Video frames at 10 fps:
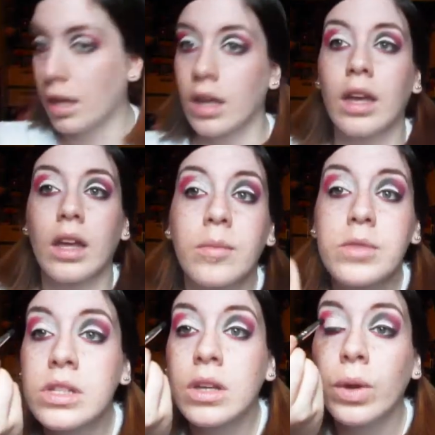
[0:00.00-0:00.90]
And I'm
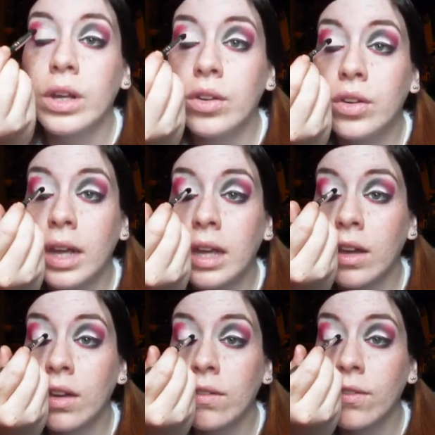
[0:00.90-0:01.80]
just going to take
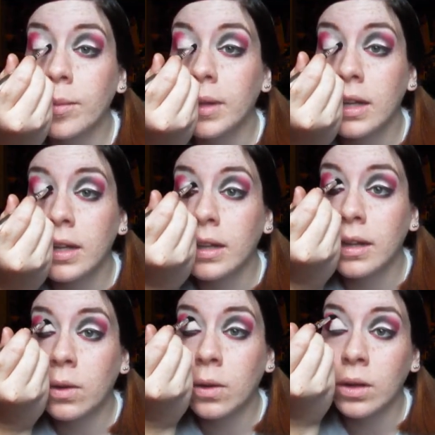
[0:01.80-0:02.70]
it from the inside
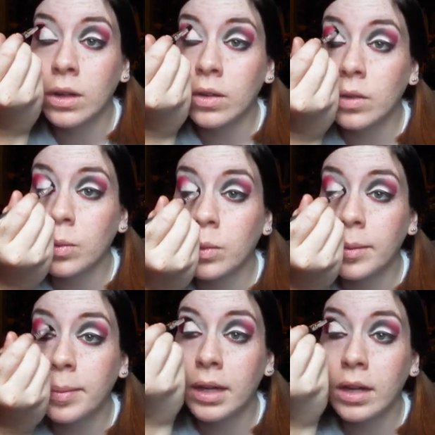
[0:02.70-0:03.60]
corner and
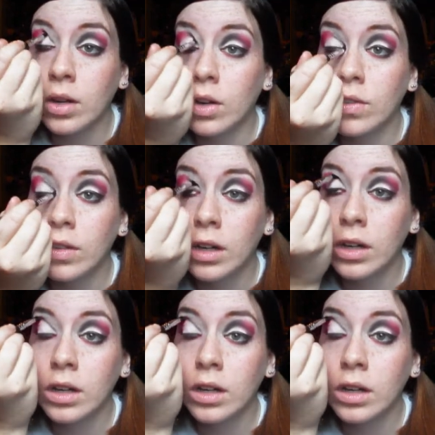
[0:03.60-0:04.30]
sweep it over.